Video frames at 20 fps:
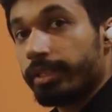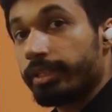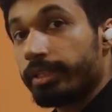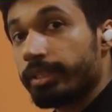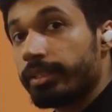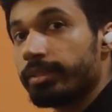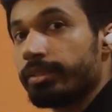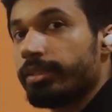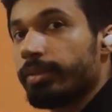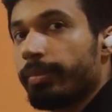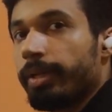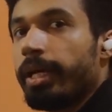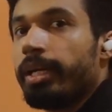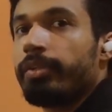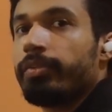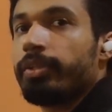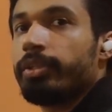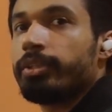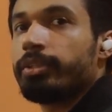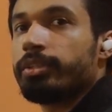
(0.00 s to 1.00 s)
It is the
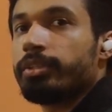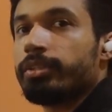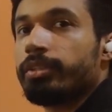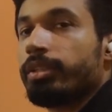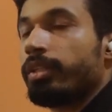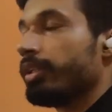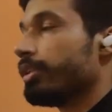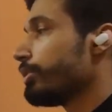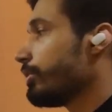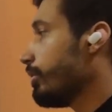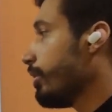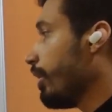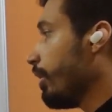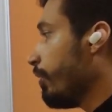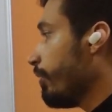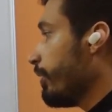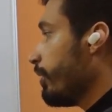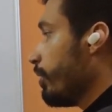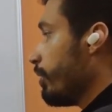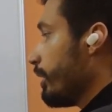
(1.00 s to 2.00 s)
bad version. So
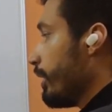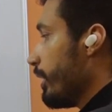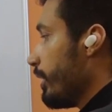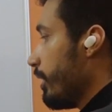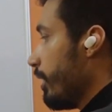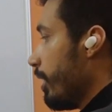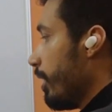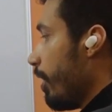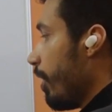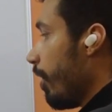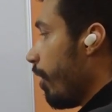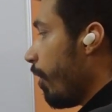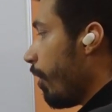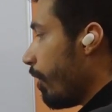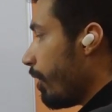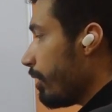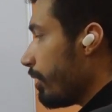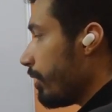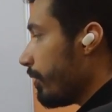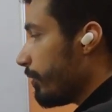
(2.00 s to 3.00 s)
now we know that
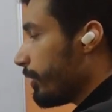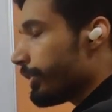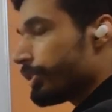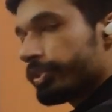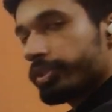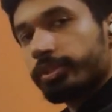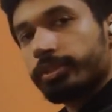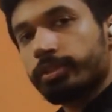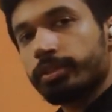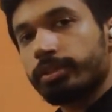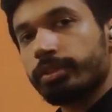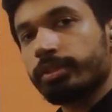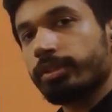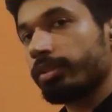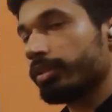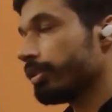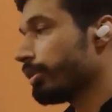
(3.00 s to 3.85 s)
all the versions